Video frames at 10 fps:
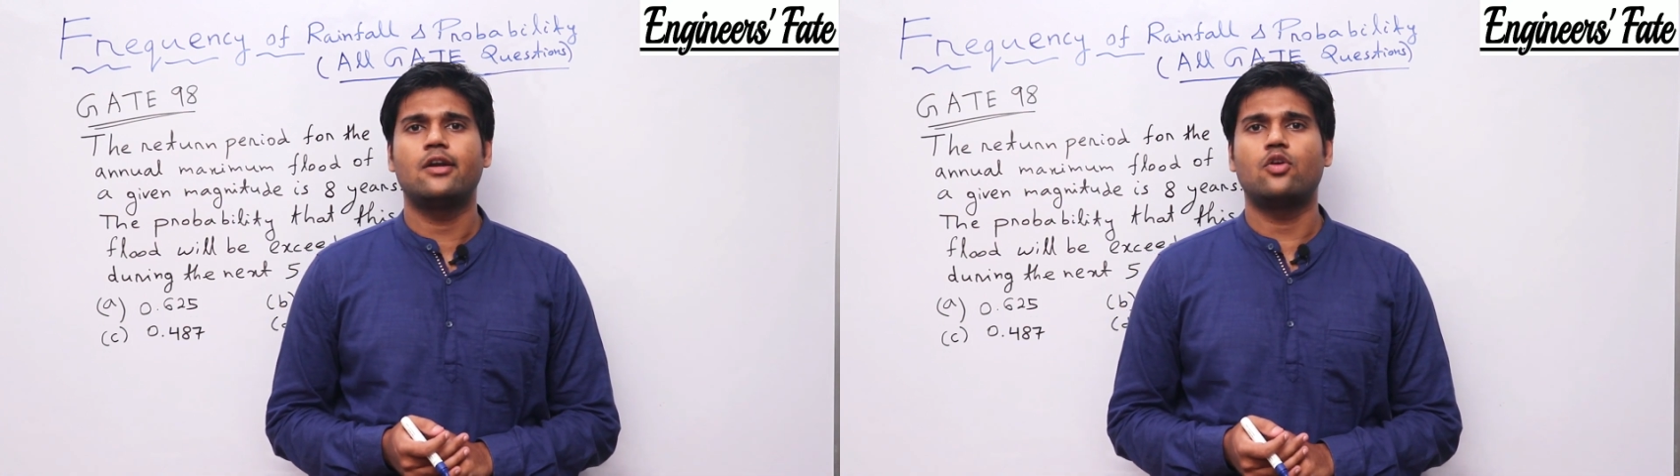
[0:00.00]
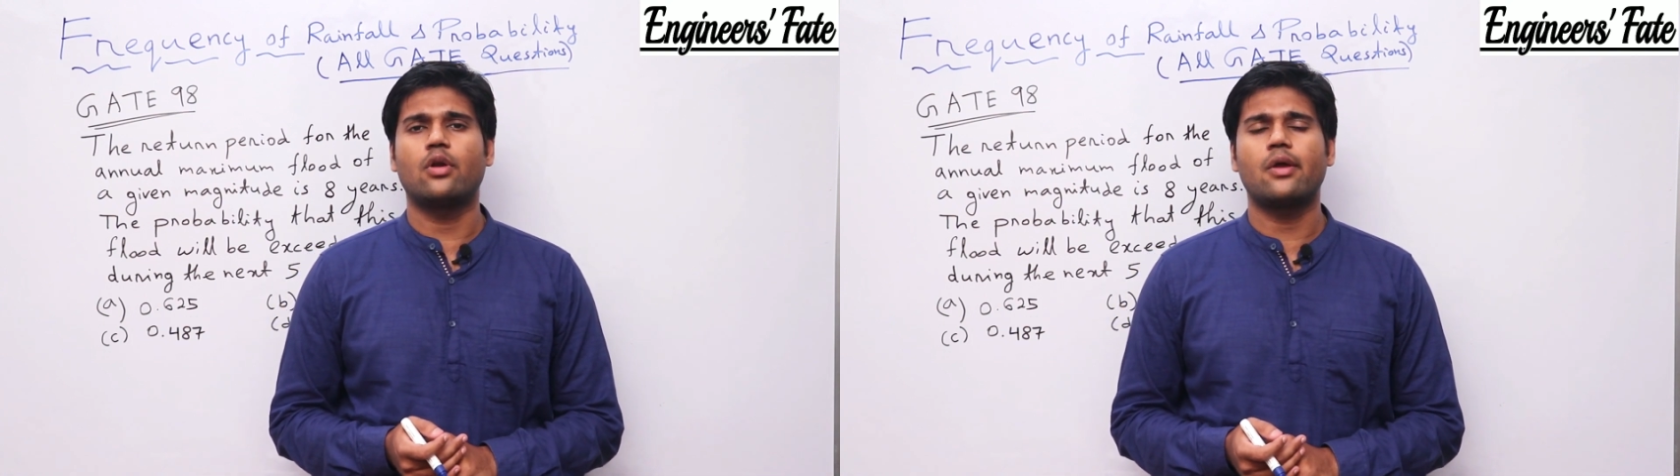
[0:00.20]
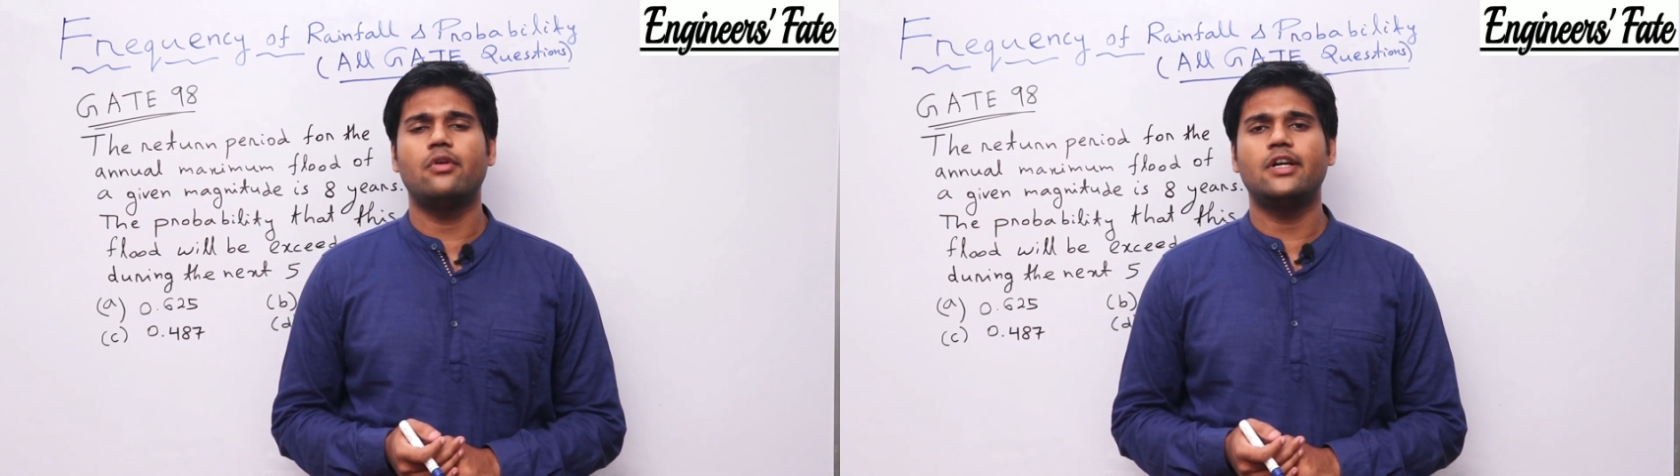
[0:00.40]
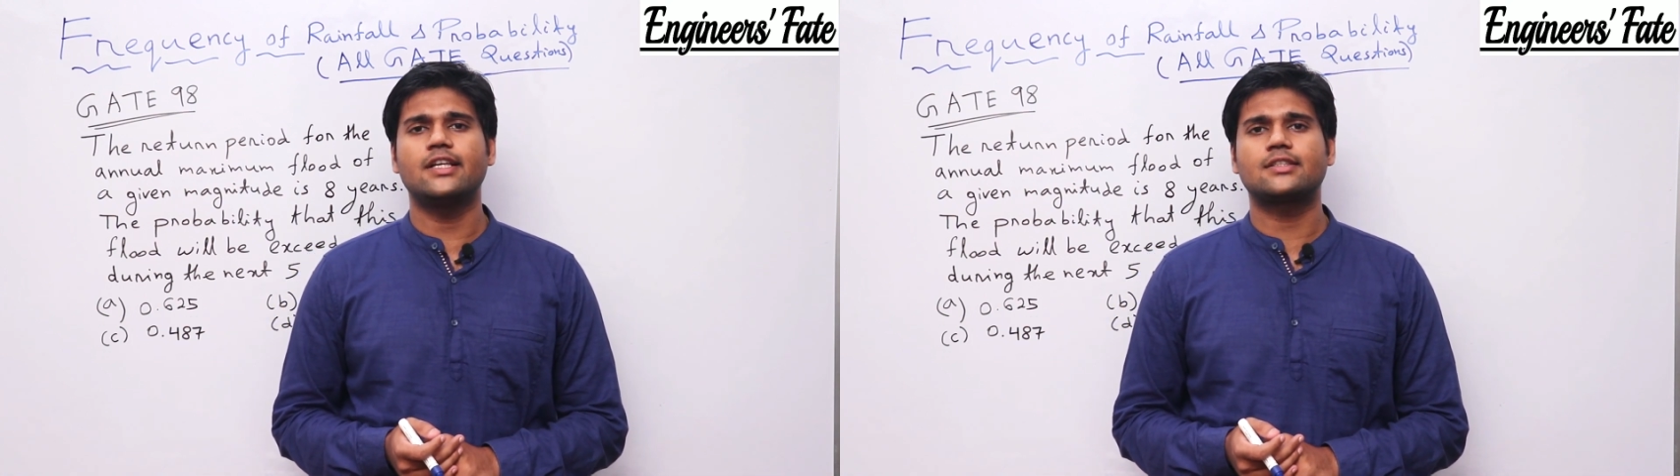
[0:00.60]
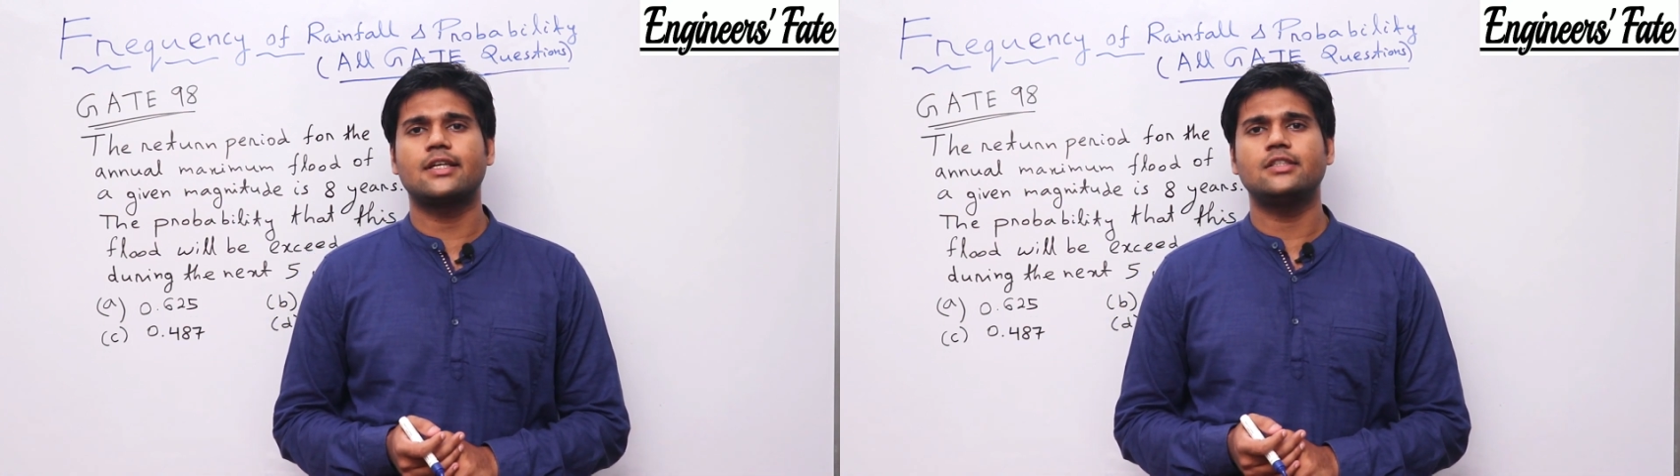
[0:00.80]
Today we'll
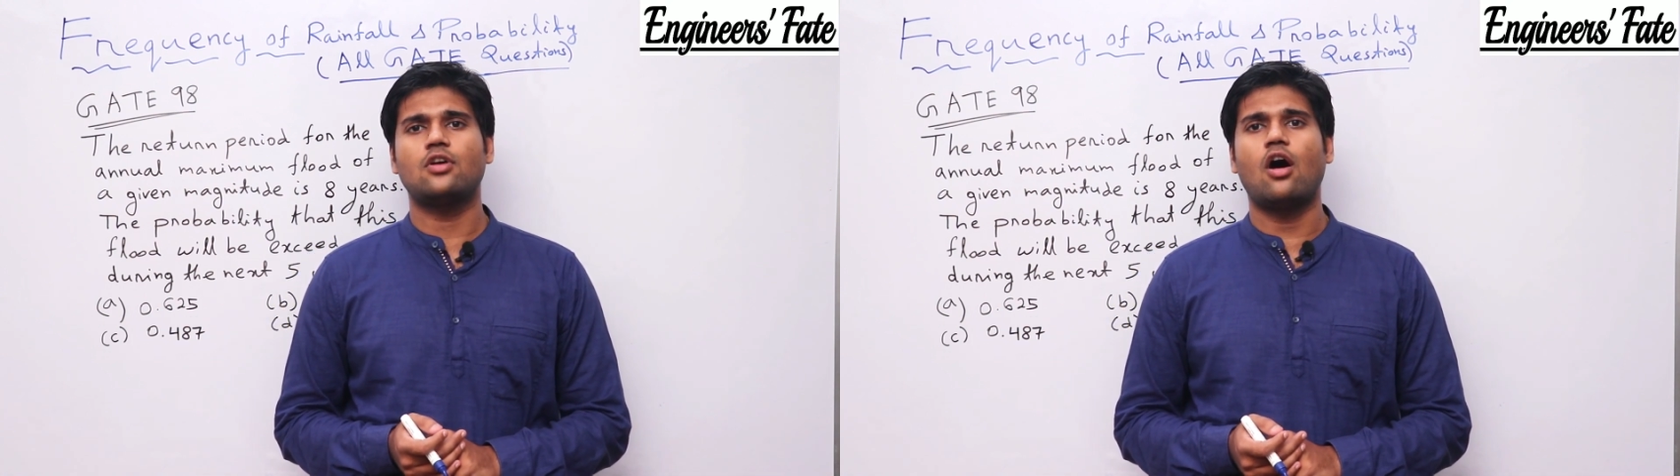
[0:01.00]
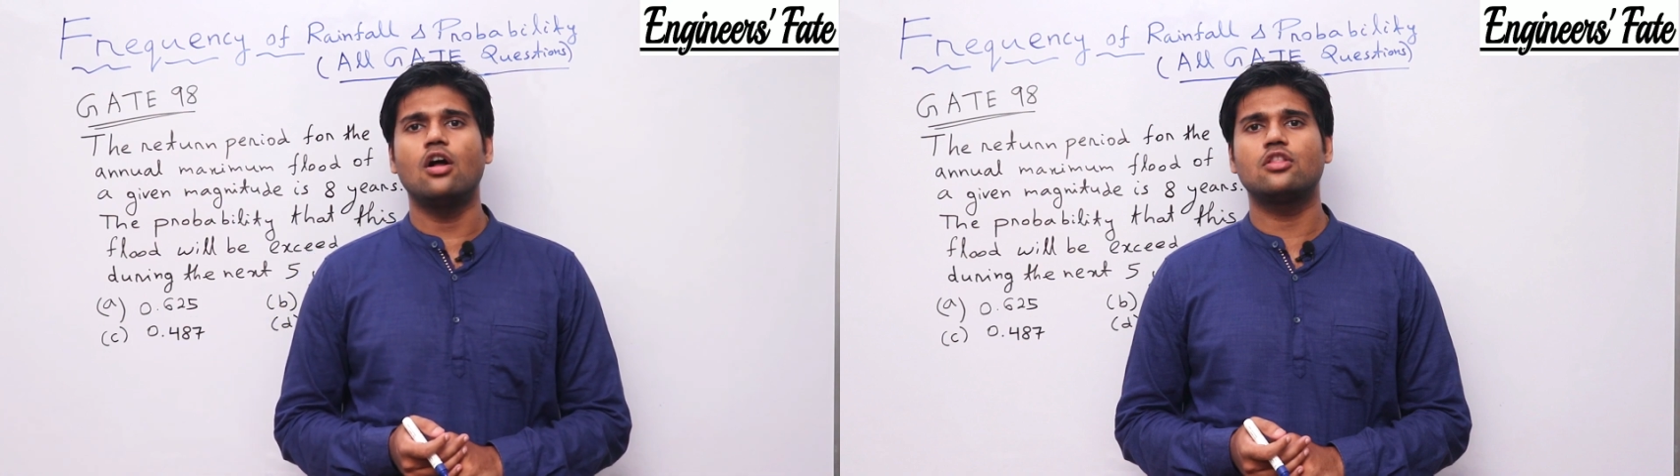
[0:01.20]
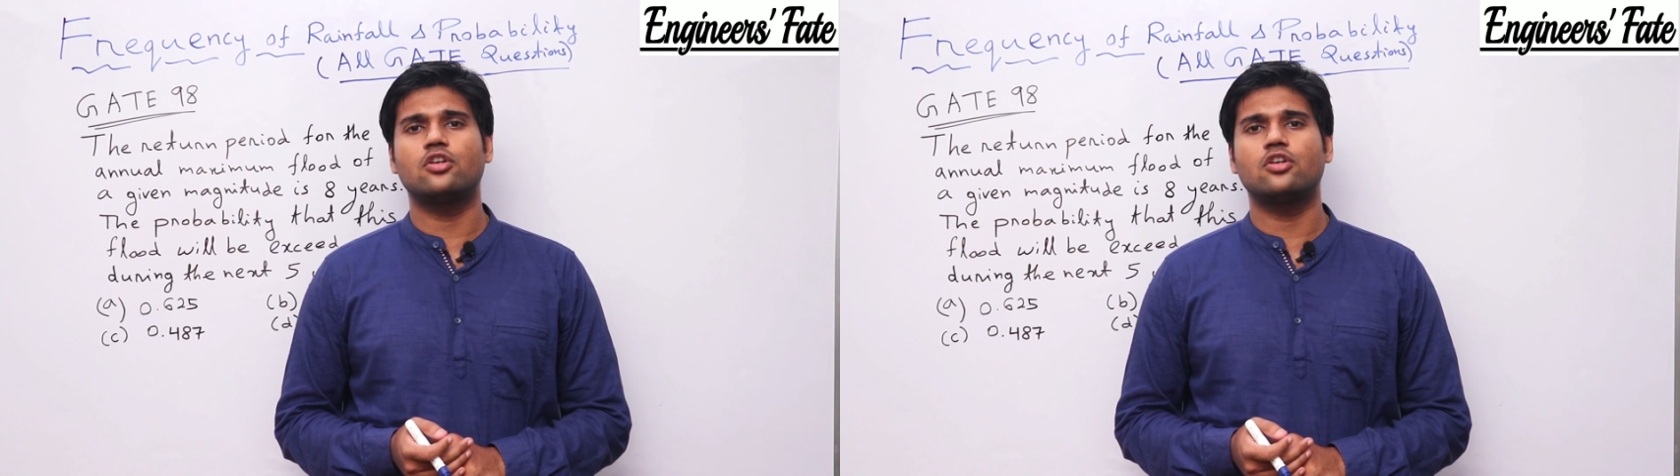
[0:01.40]
discuss all